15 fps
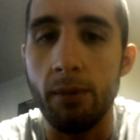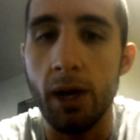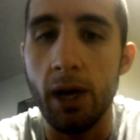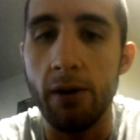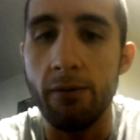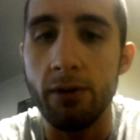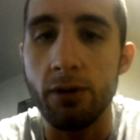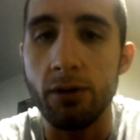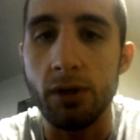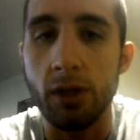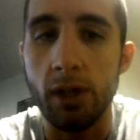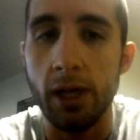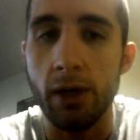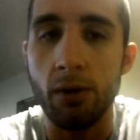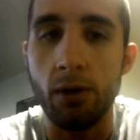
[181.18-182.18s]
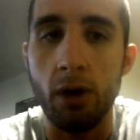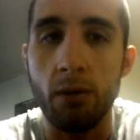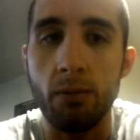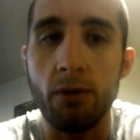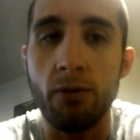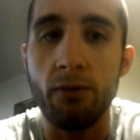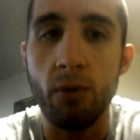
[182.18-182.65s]
I've used
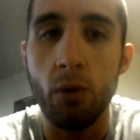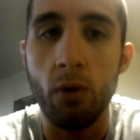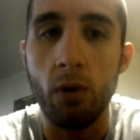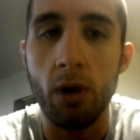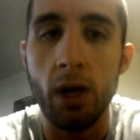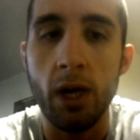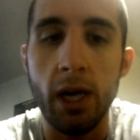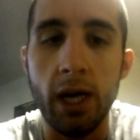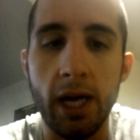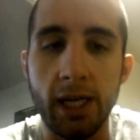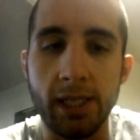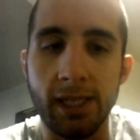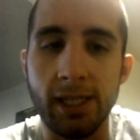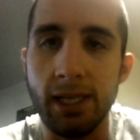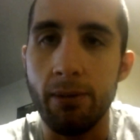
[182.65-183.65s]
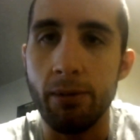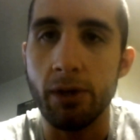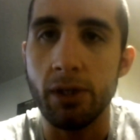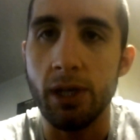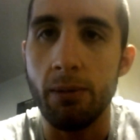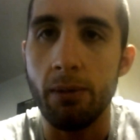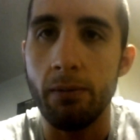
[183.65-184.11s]
glycocarn before as a separate
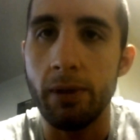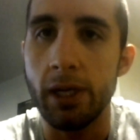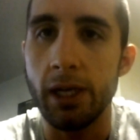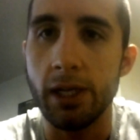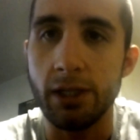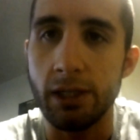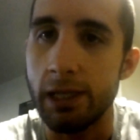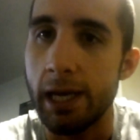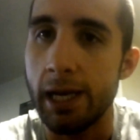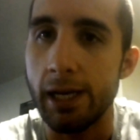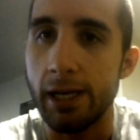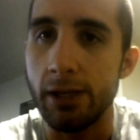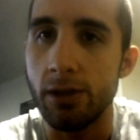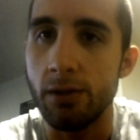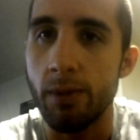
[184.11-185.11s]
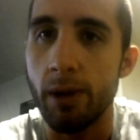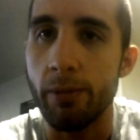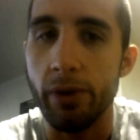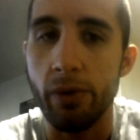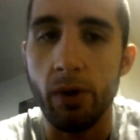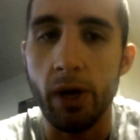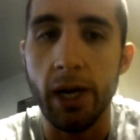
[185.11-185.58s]
supplement and just added it to my
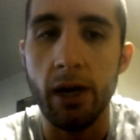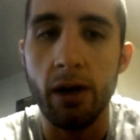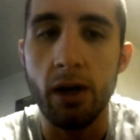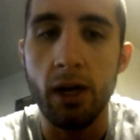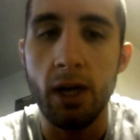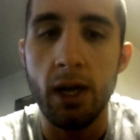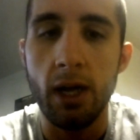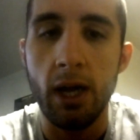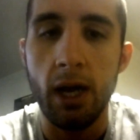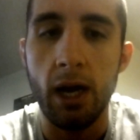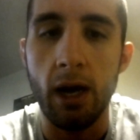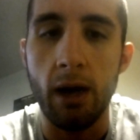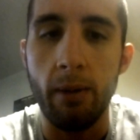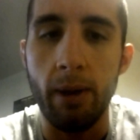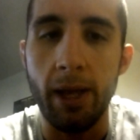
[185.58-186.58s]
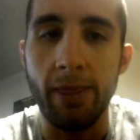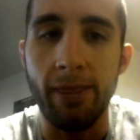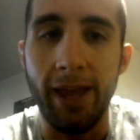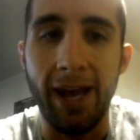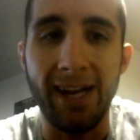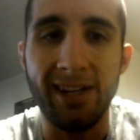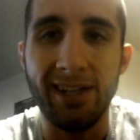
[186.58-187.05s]
pre-workout,
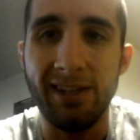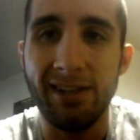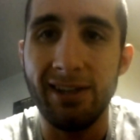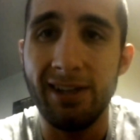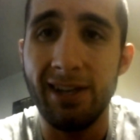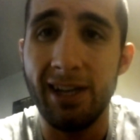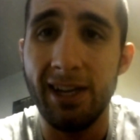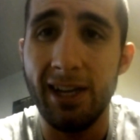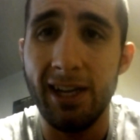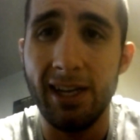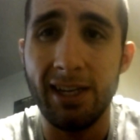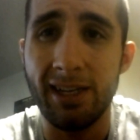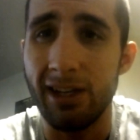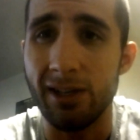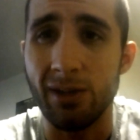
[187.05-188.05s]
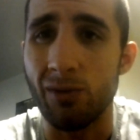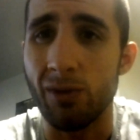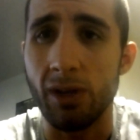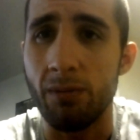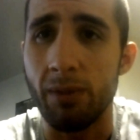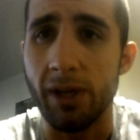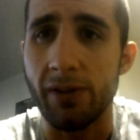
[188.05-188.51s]
and that doesn't
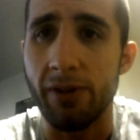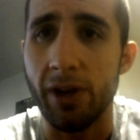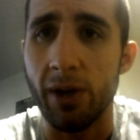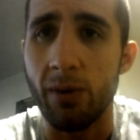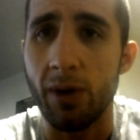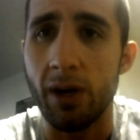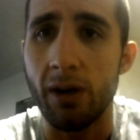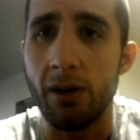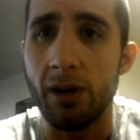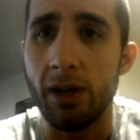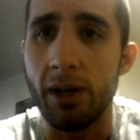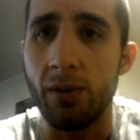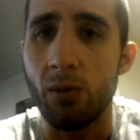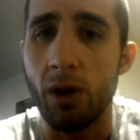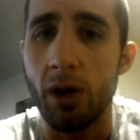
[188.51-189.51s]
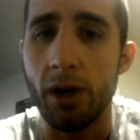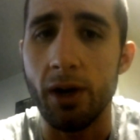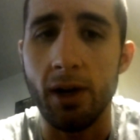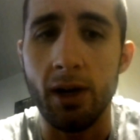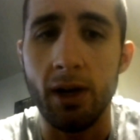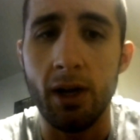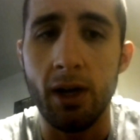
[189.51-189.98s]
really mix very well in
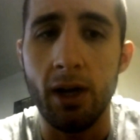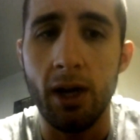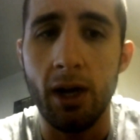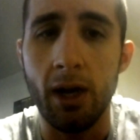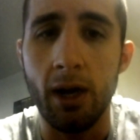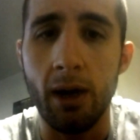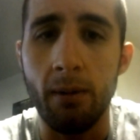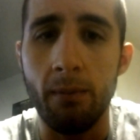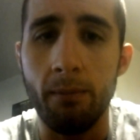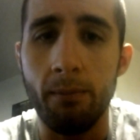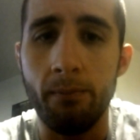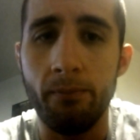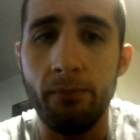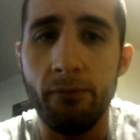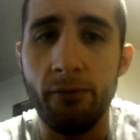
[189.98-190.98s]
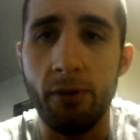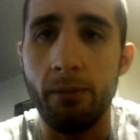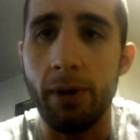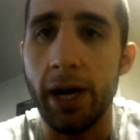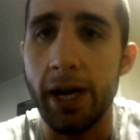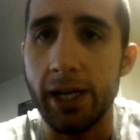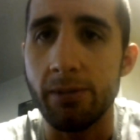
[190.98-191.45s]
water, from
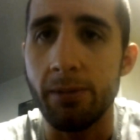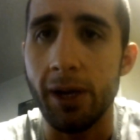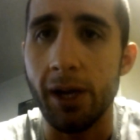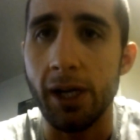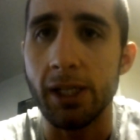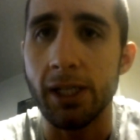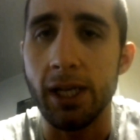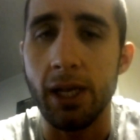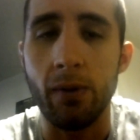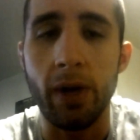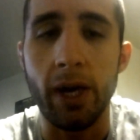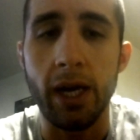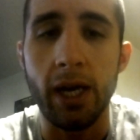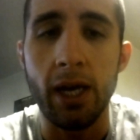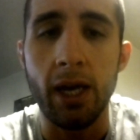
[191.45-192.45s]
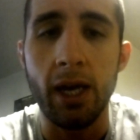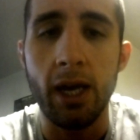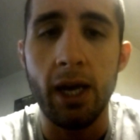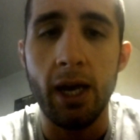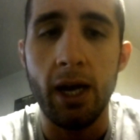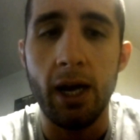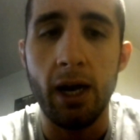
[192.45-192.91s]
my experience anyway.
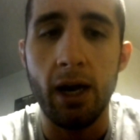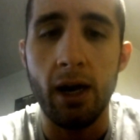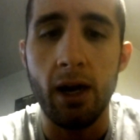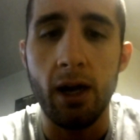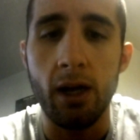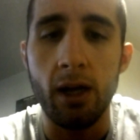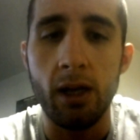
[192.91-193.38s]
Uh,